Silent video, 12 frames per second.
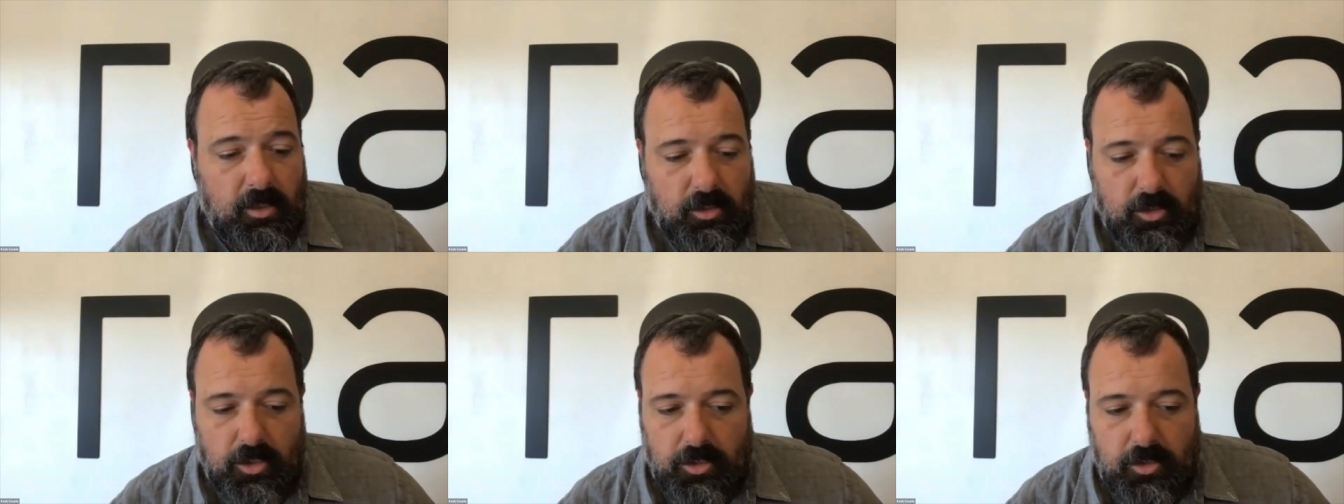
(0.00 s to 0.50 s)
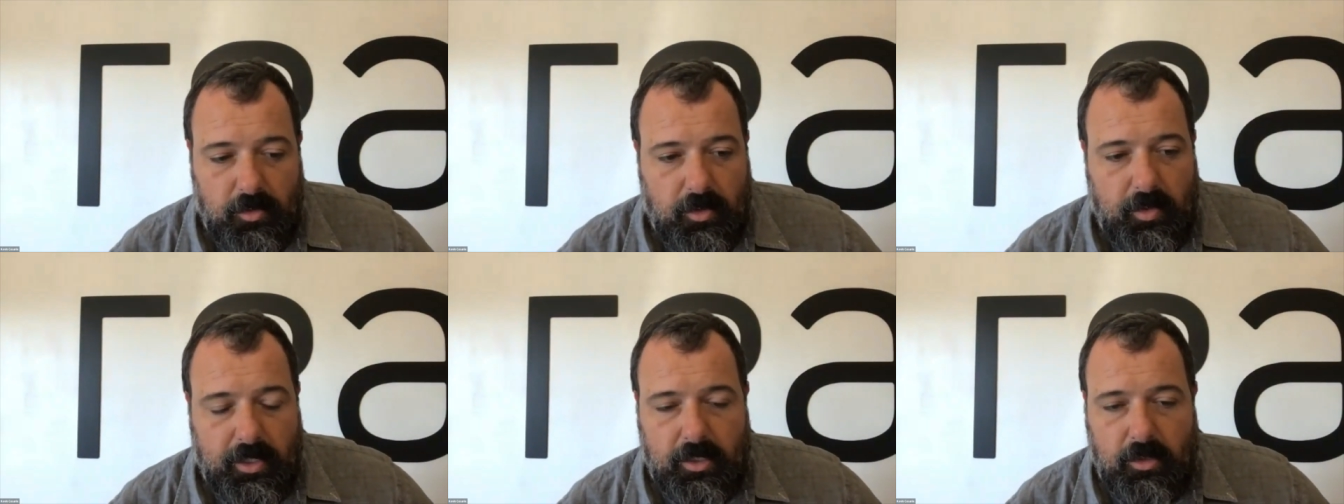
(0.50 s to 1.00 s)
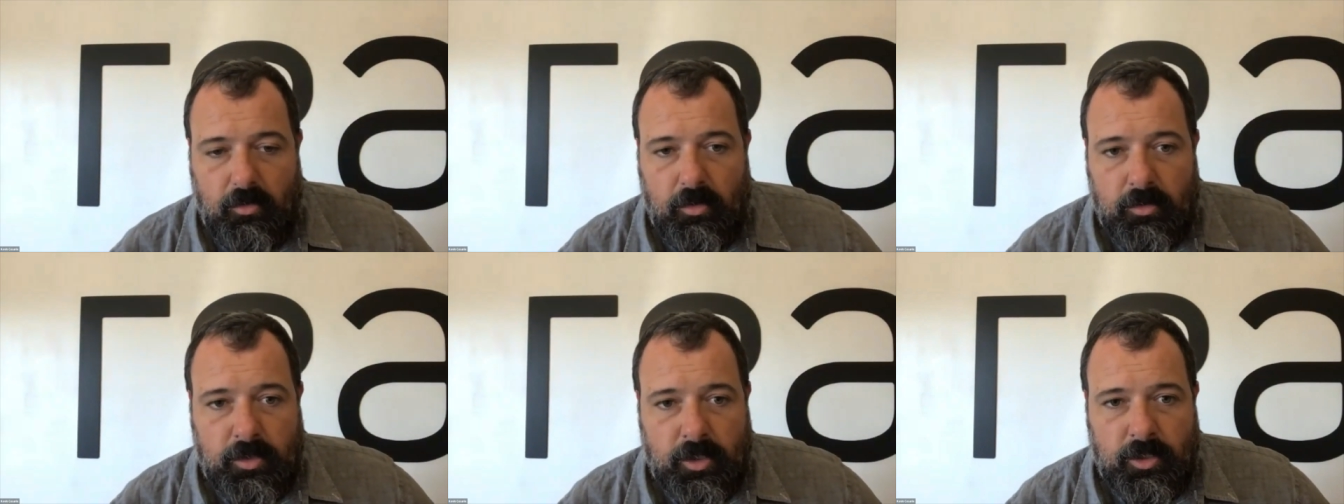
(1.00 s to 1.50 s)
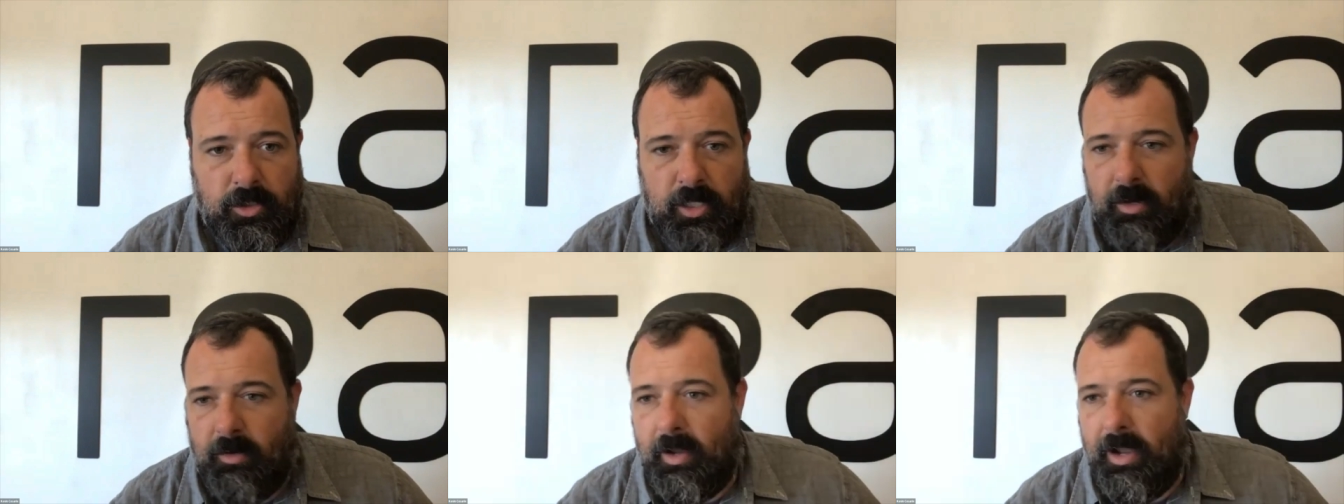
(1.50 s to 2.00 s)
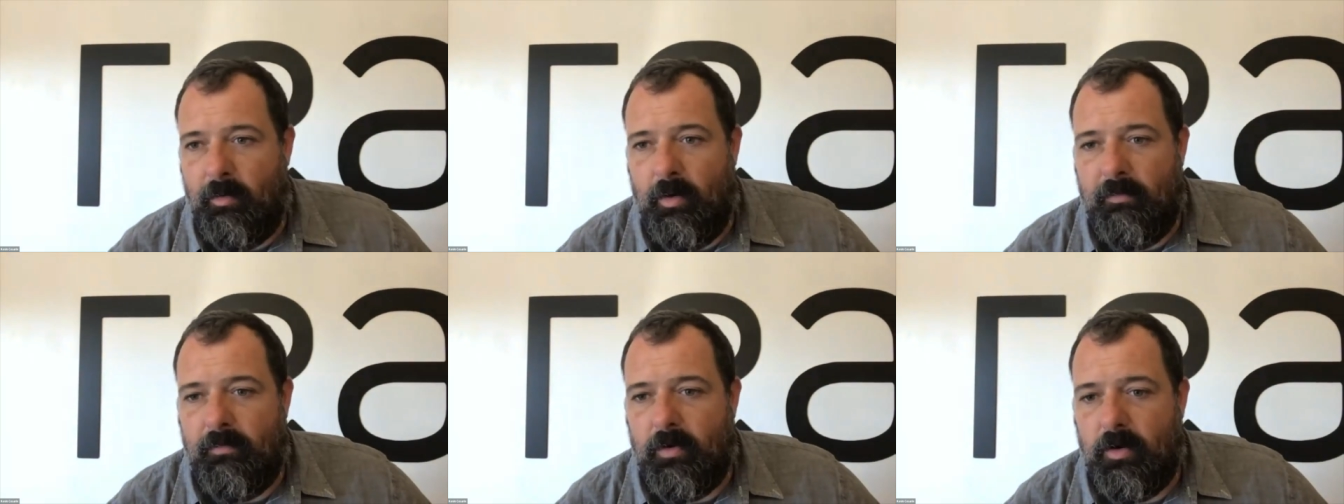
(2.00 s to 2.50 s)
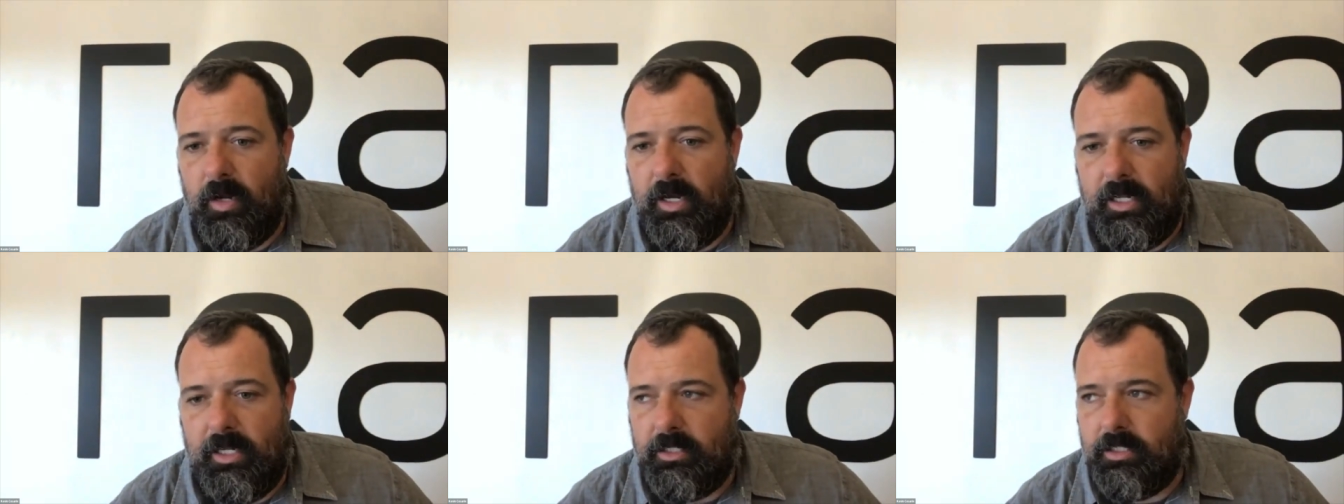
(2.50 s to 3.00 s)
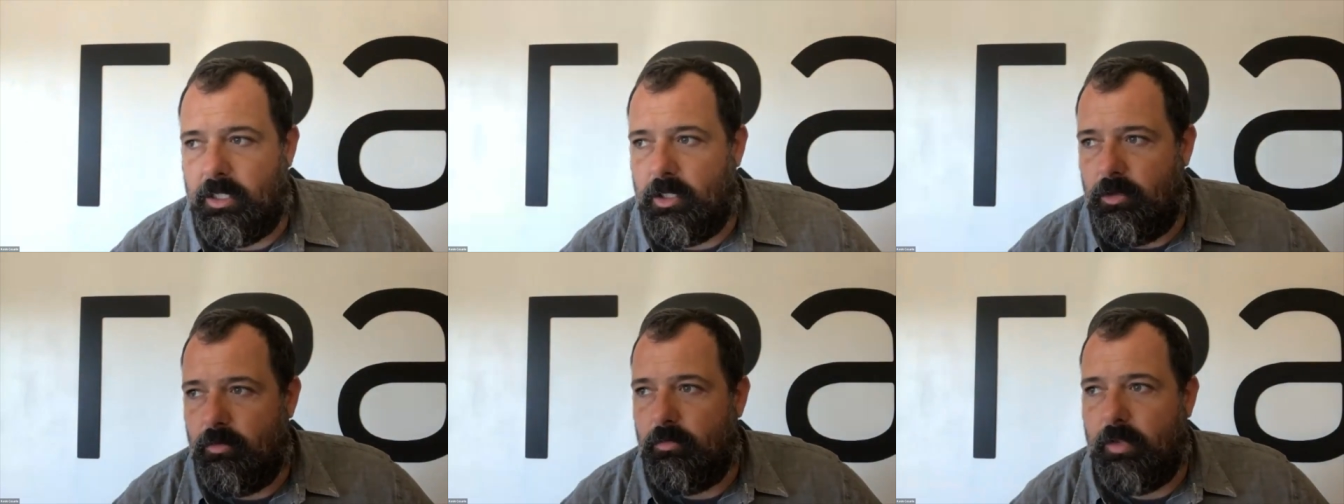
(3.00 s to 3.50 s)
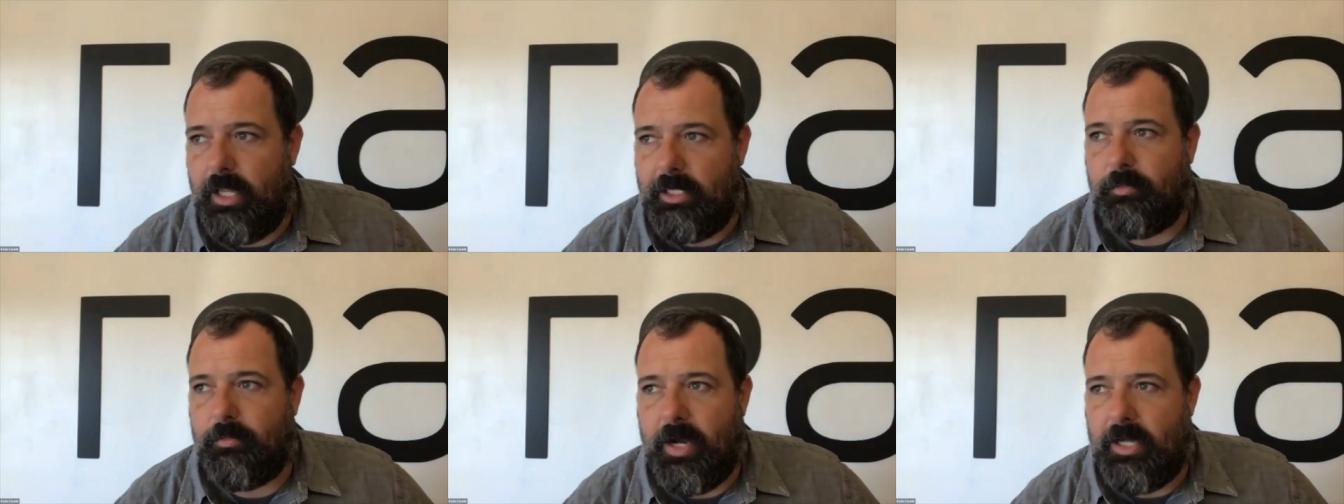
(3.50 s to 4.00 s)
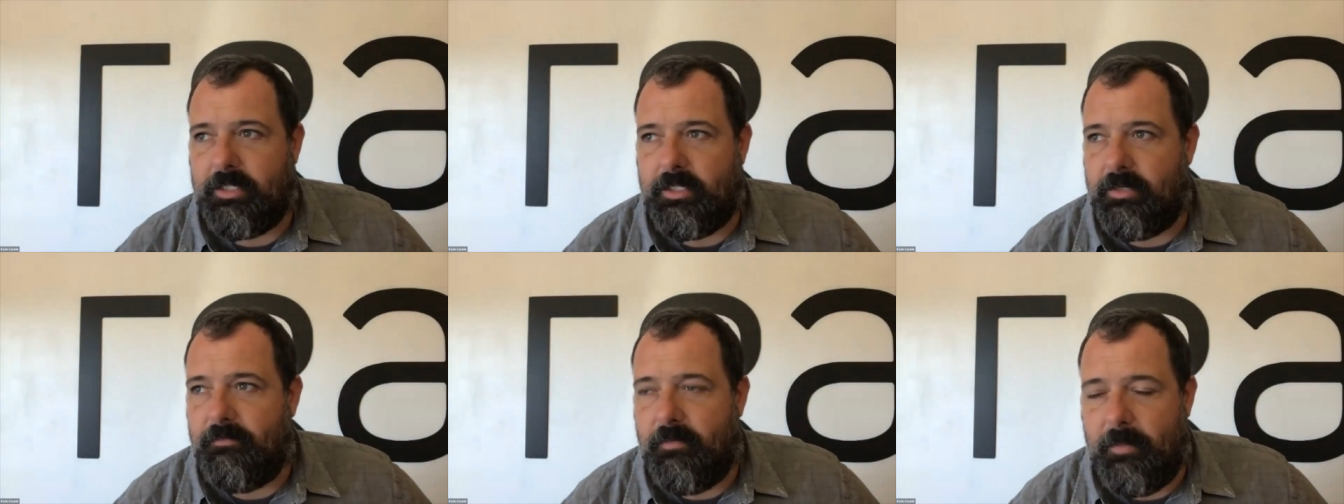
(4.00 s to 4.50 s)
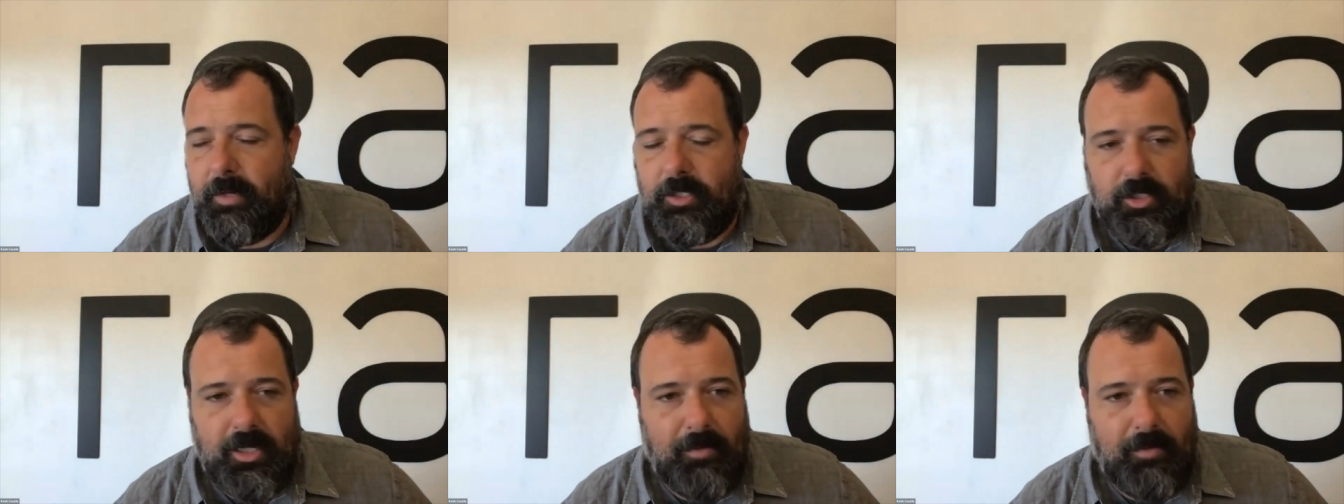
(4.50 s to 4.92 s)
just do a quick Google search. Uh, however, it is that you like to process information.